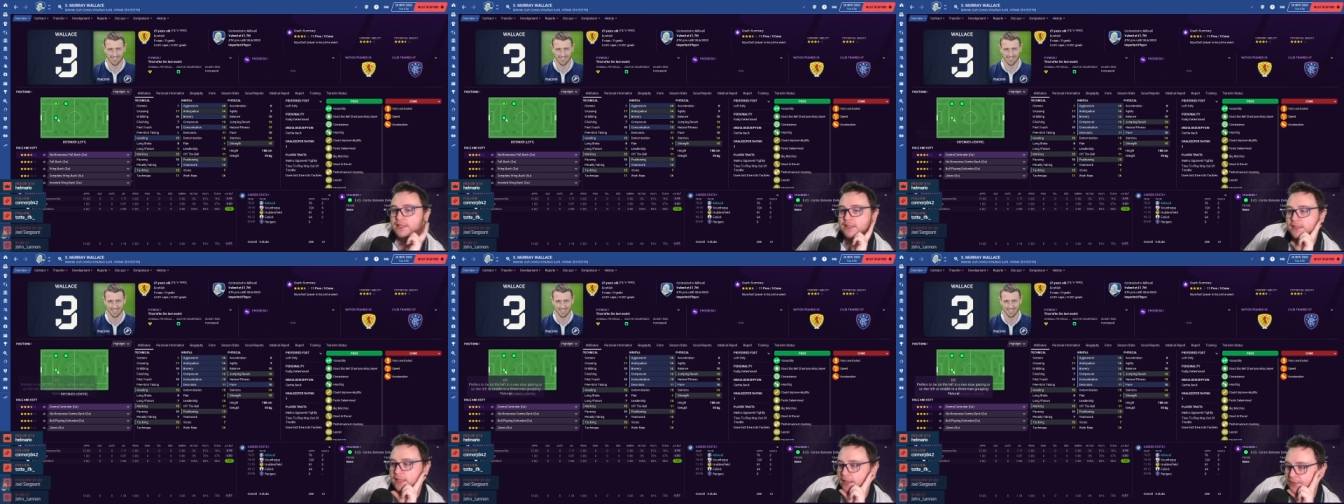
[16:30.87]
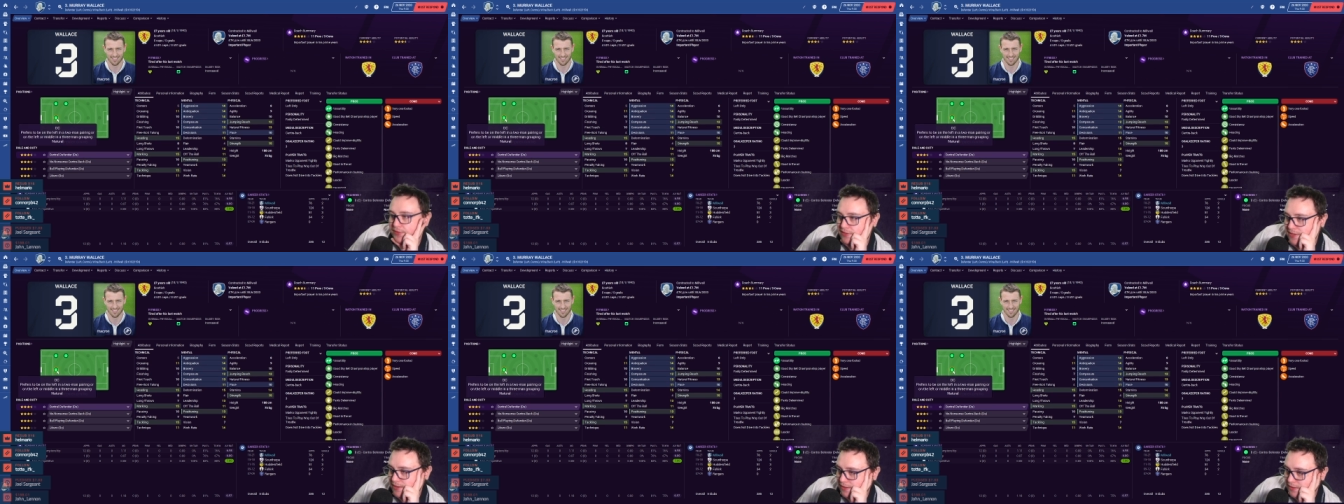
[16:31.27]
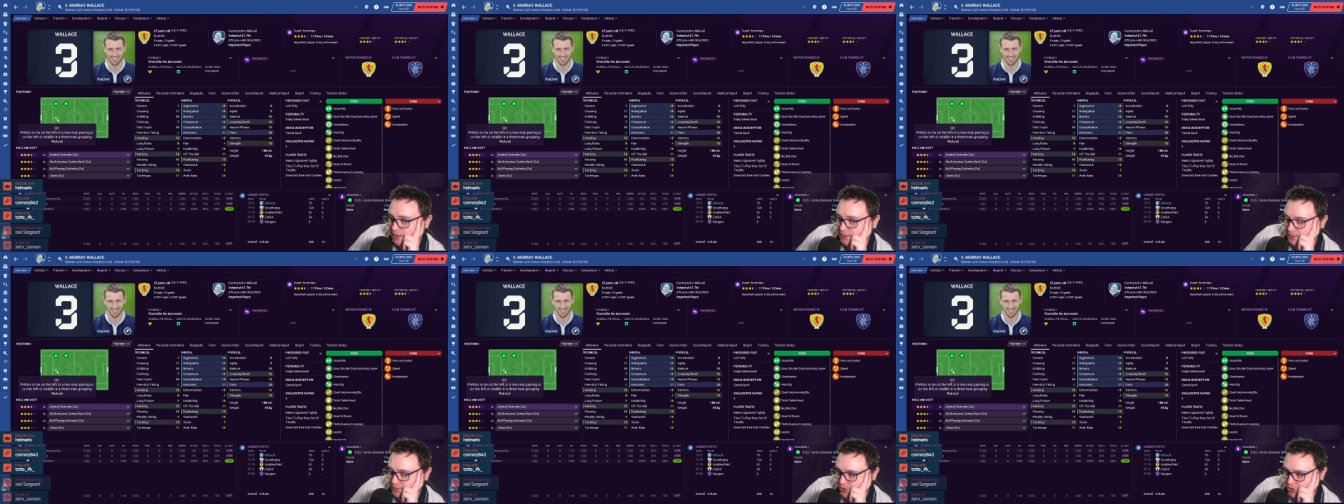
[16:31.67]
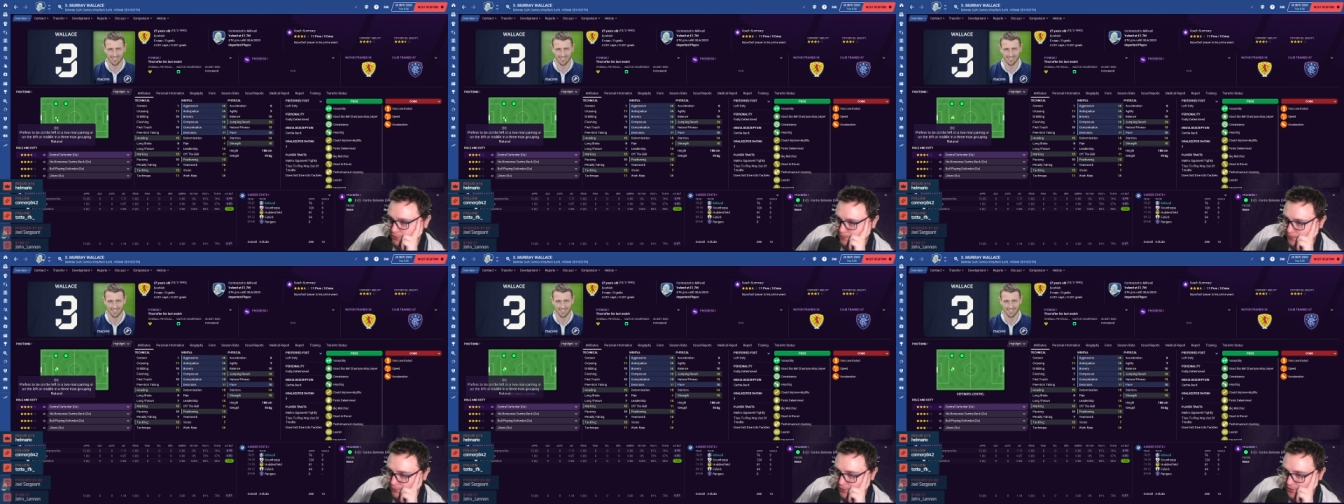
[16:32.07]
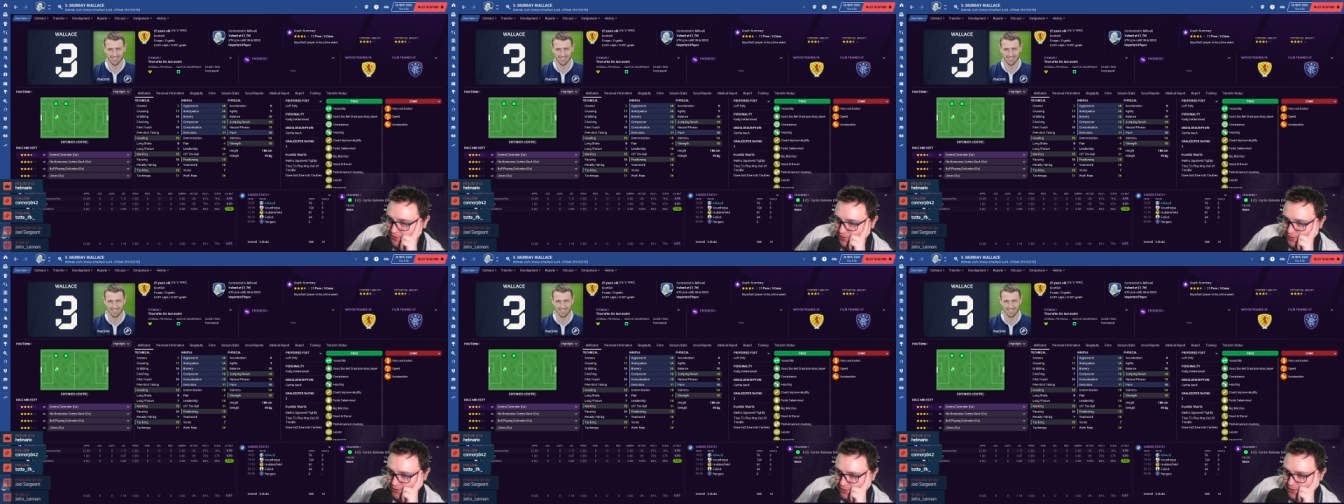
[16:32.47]
left center, jumping reach
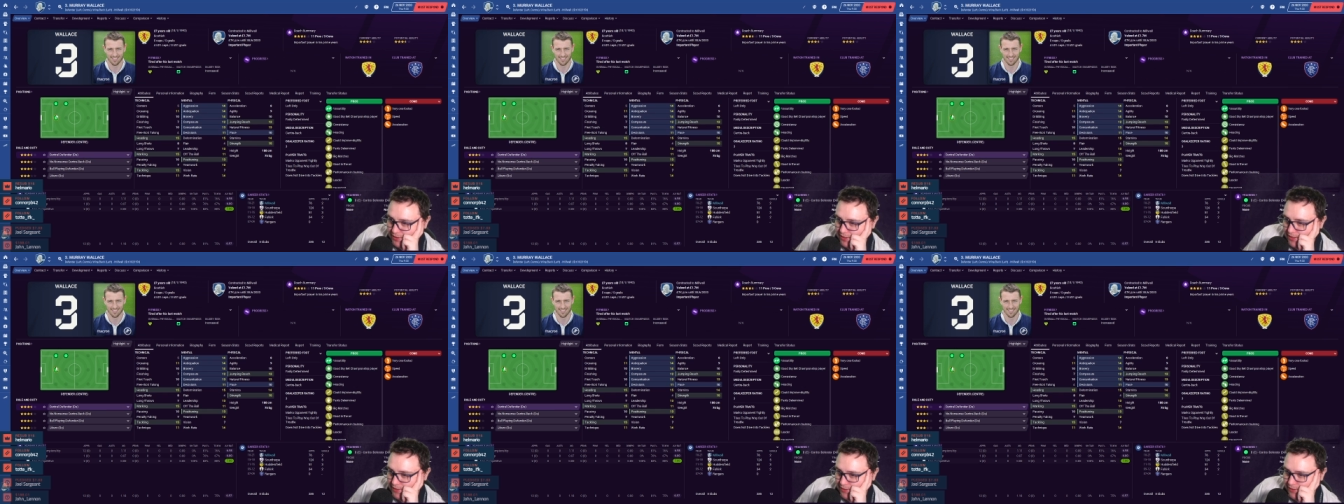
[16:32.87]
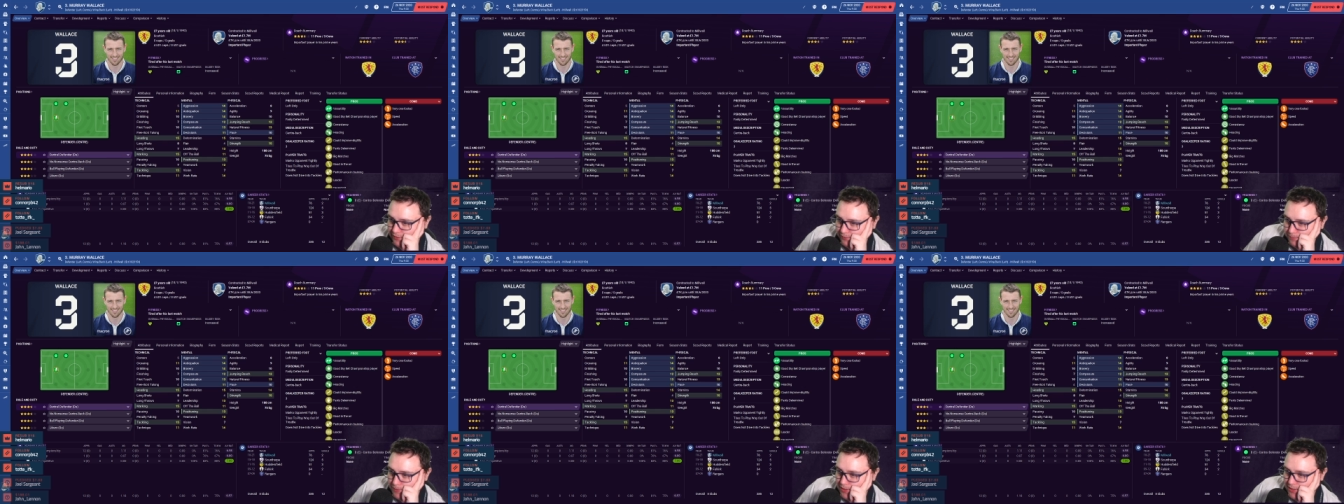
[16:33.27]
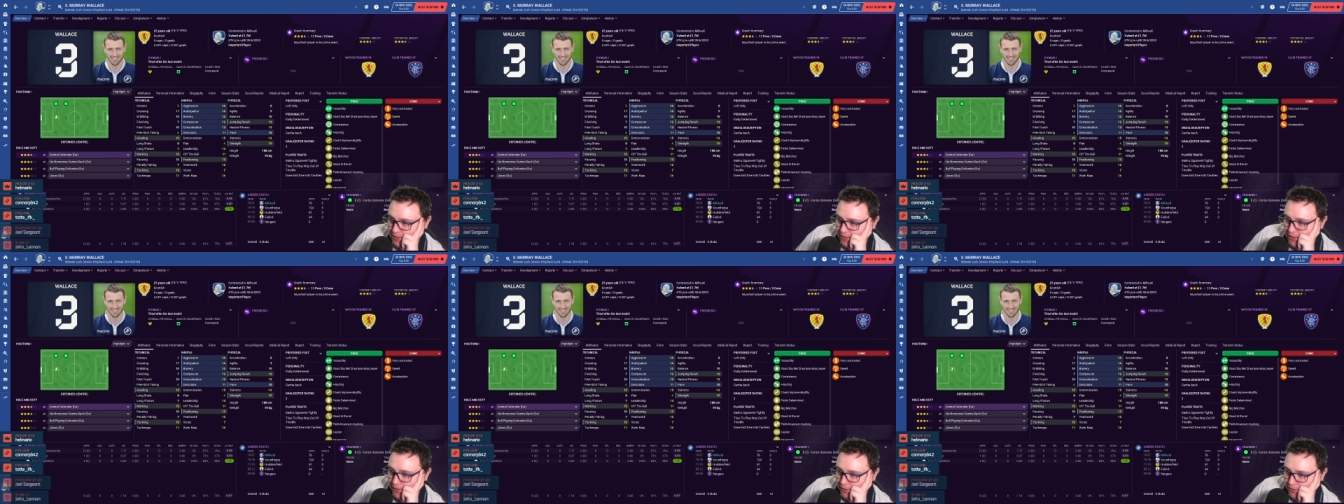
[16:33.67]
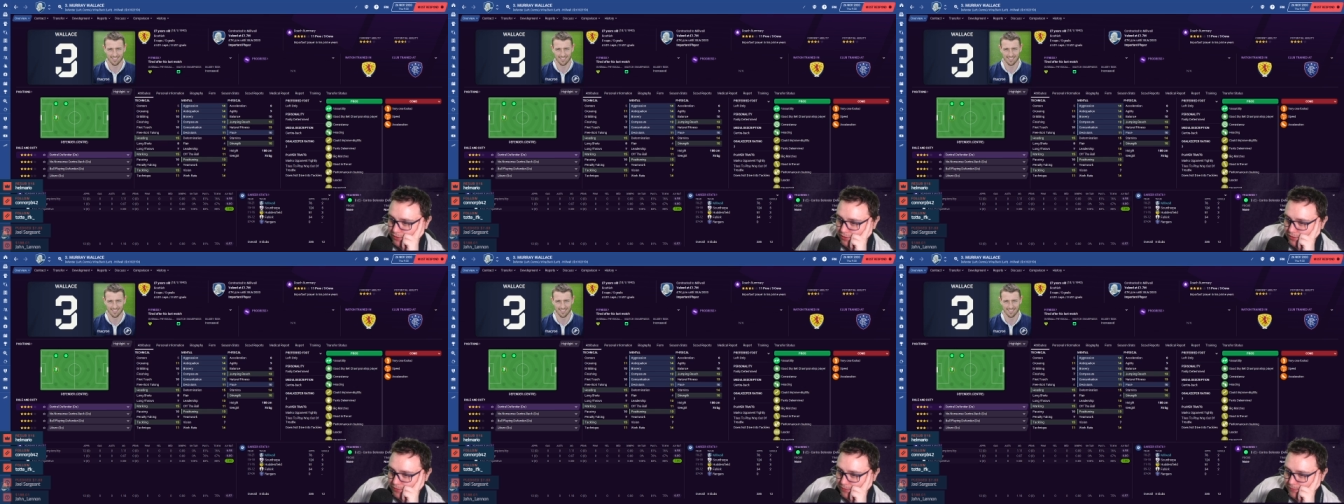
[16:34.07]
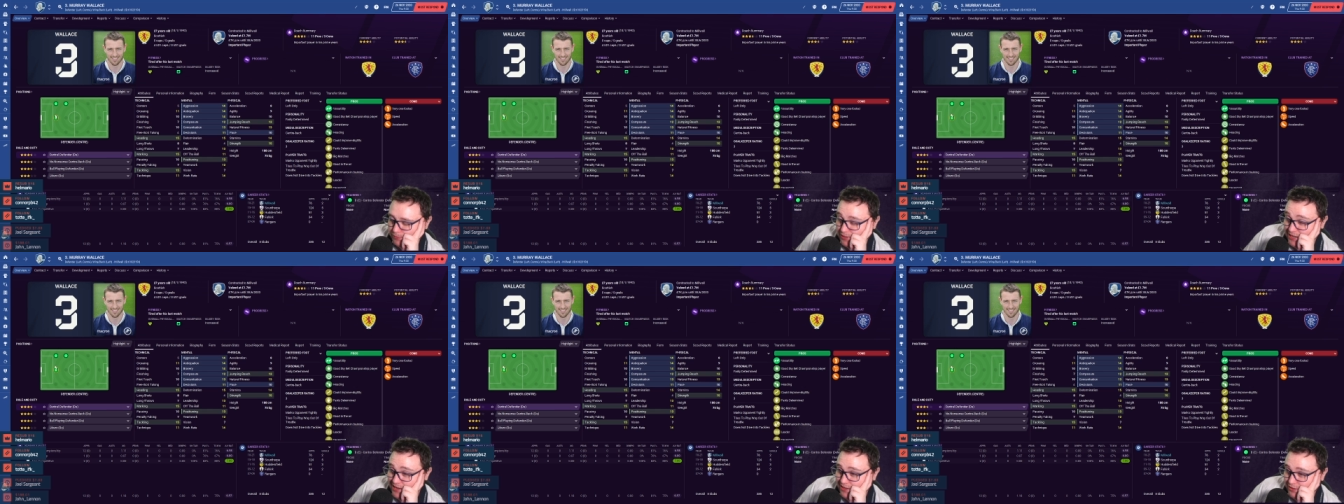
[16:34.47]
13, heading, marking good,
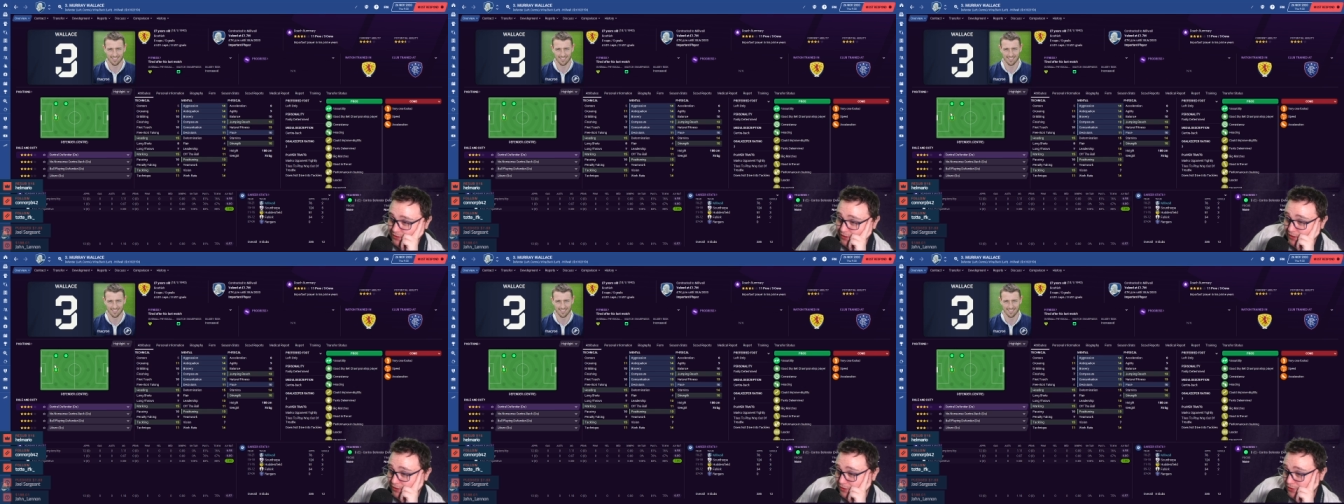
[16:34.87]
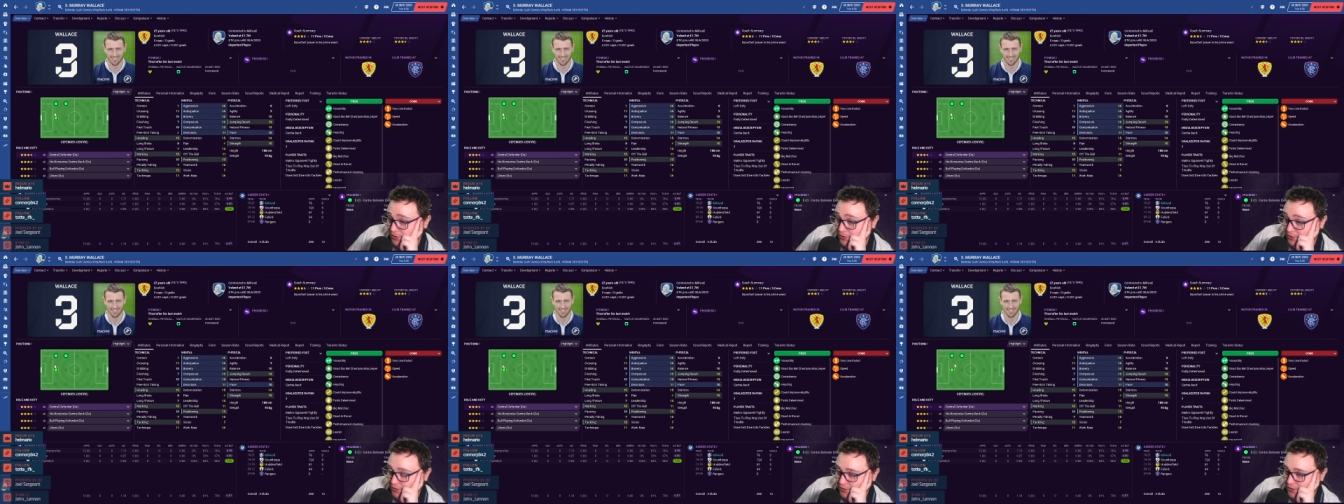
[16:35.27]
tackling good,